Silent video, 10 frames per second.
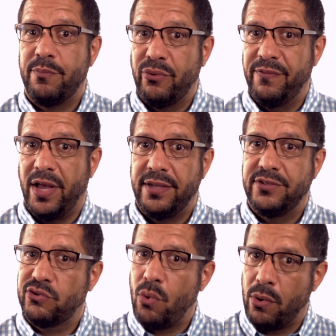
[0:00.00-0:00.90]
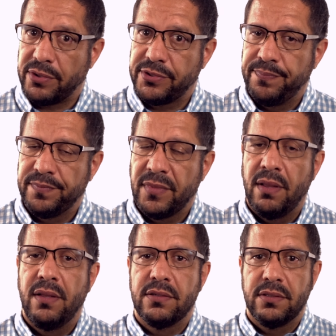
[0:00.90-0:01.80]
provide scores.
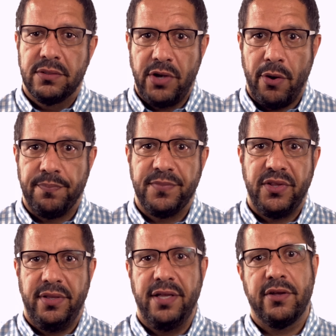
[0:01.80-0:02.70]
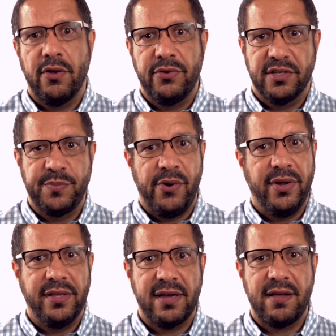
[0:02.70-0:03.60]
So you need to go to
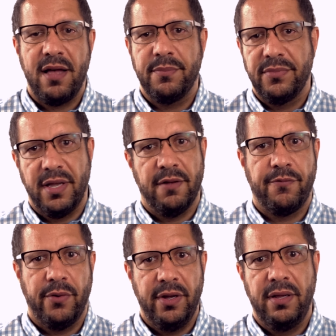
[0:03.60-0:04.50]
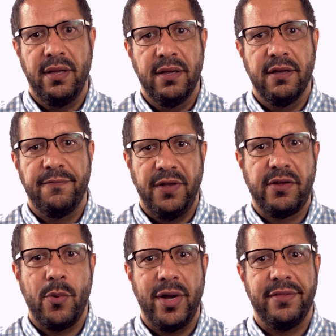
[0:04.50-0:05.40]
Experian.com, get a free
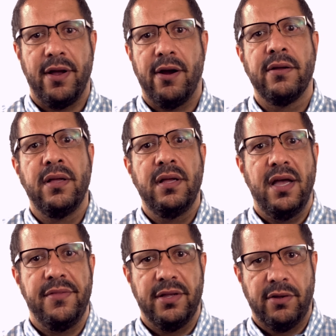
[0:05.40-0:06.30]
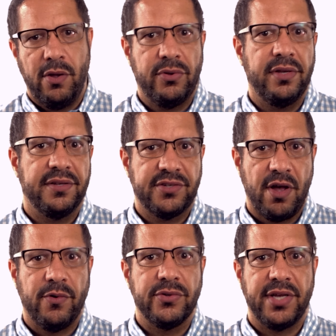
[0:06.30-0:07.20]
FICO 8 there, and then go to
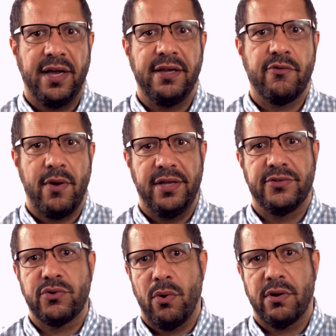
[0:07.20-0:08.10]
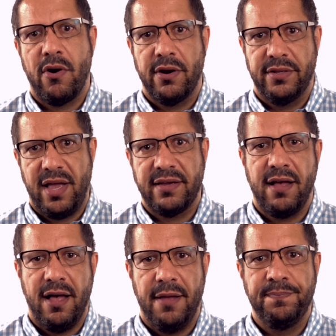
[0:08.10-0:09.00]
Discover site
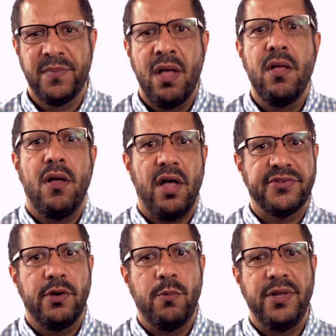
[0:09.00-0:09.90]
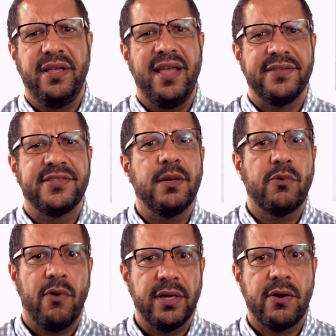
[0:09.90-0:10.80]
creditscorecard.com. Also, when you get some
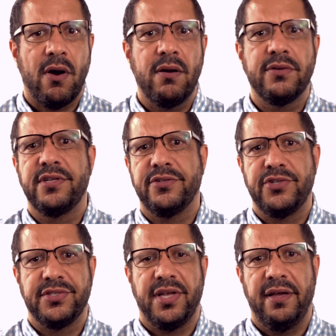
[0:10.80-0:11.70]
credit cards such as